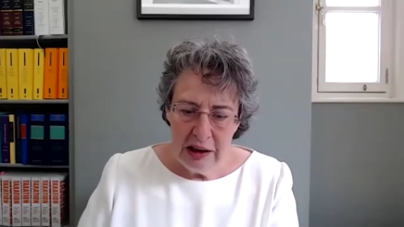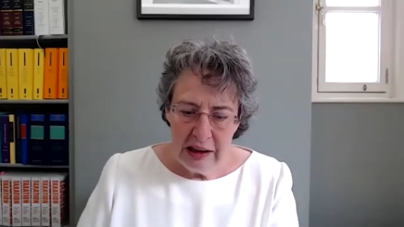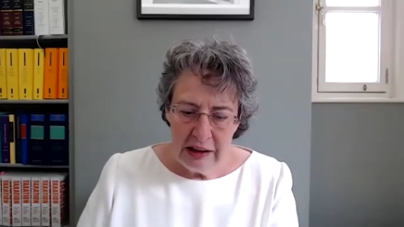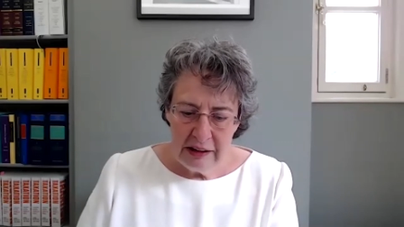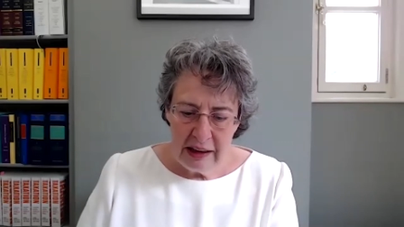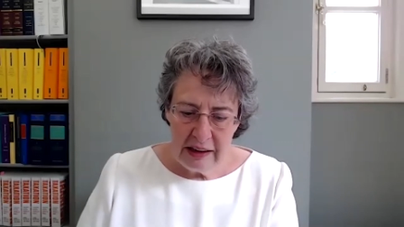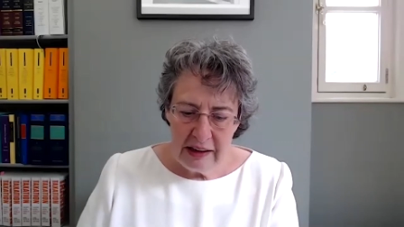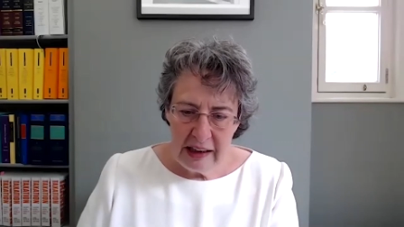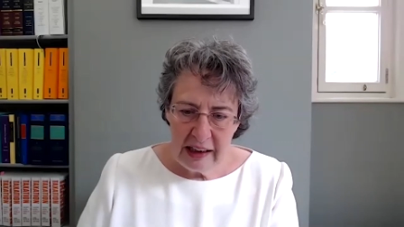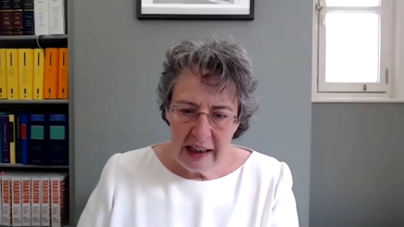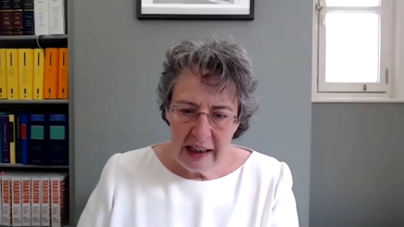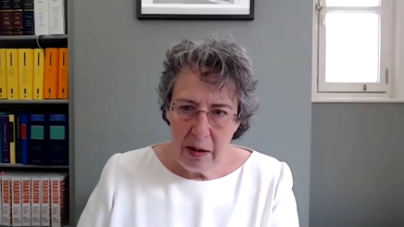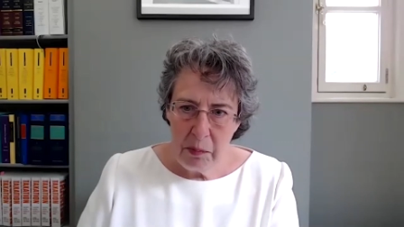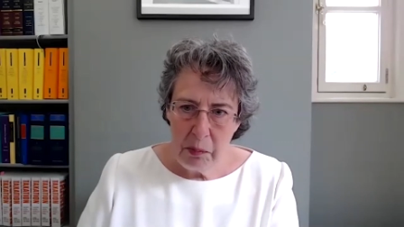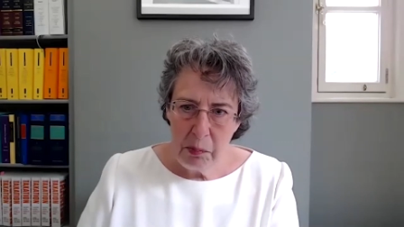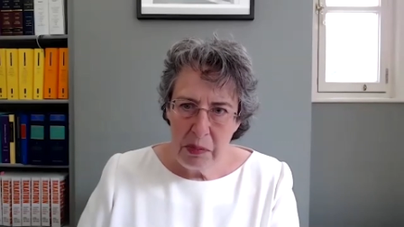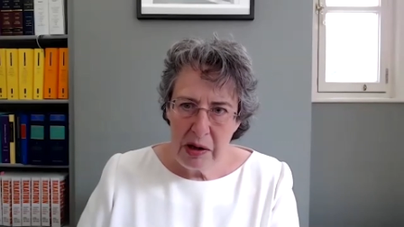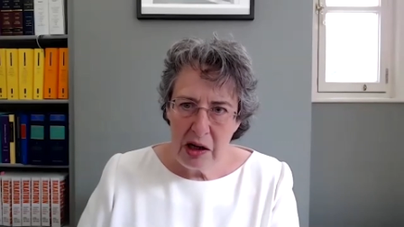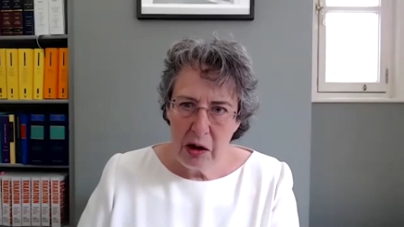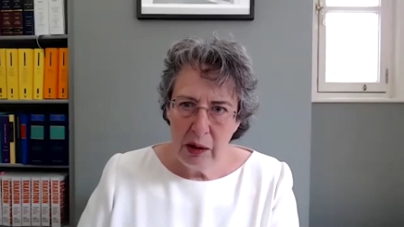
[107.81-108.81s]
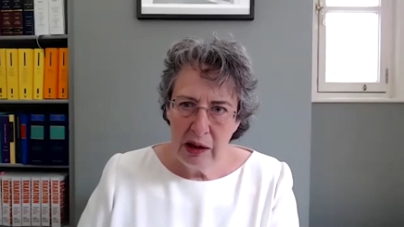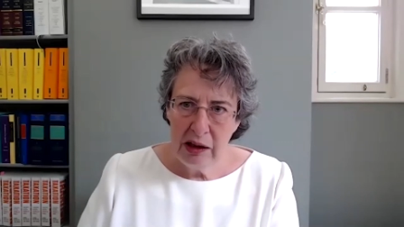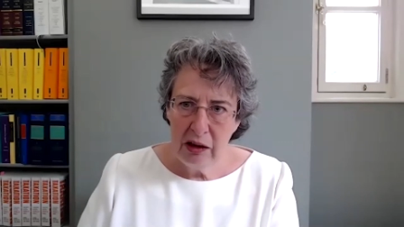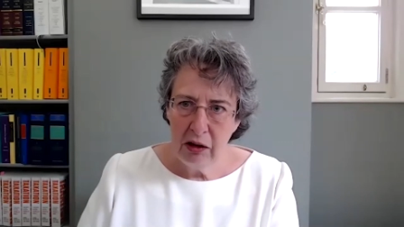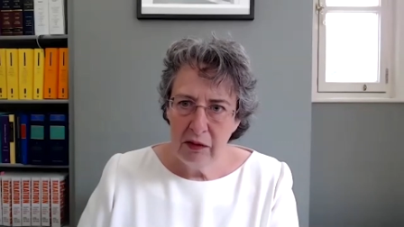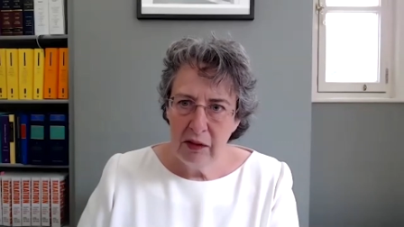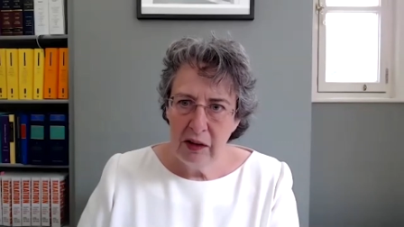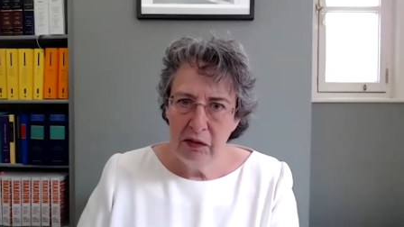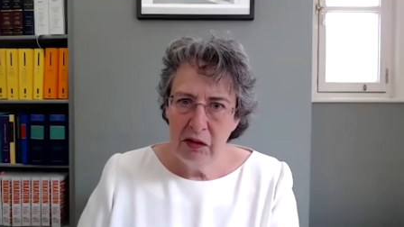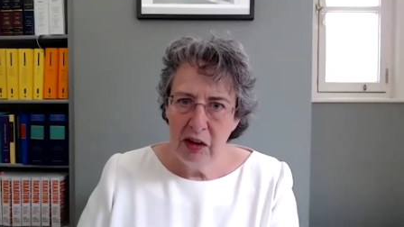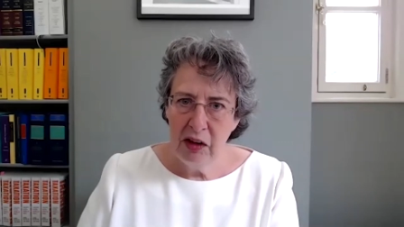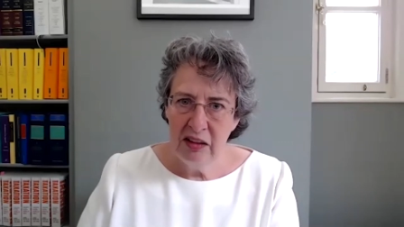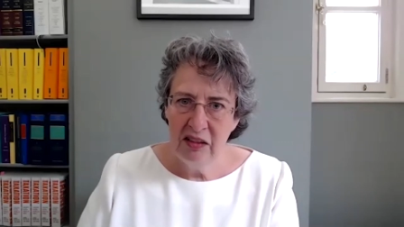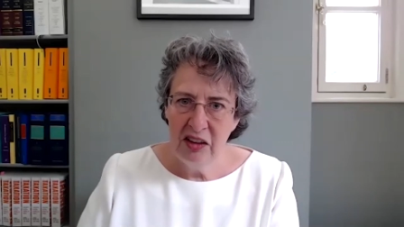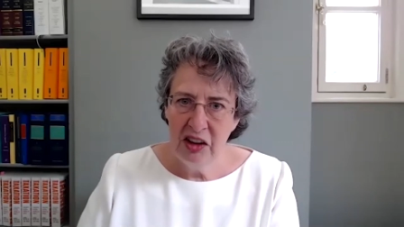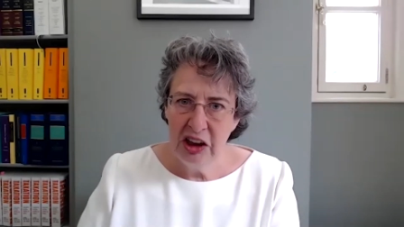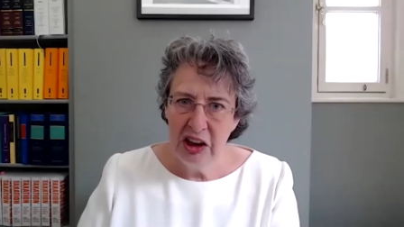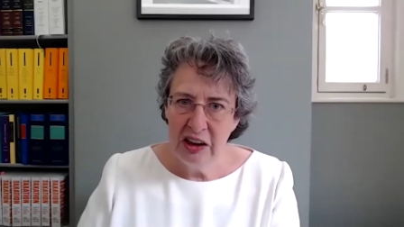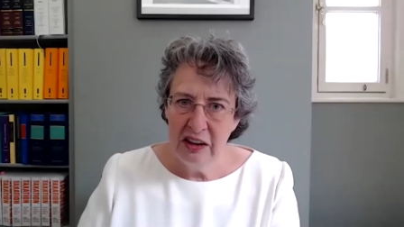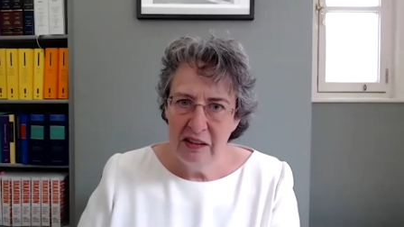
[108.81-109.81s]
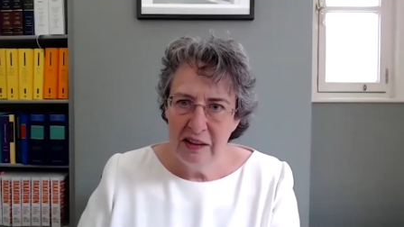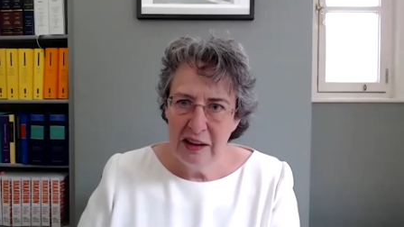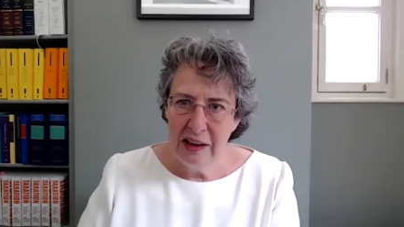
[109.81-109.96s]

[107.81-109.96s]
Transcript: then there can be quite a lot of advantages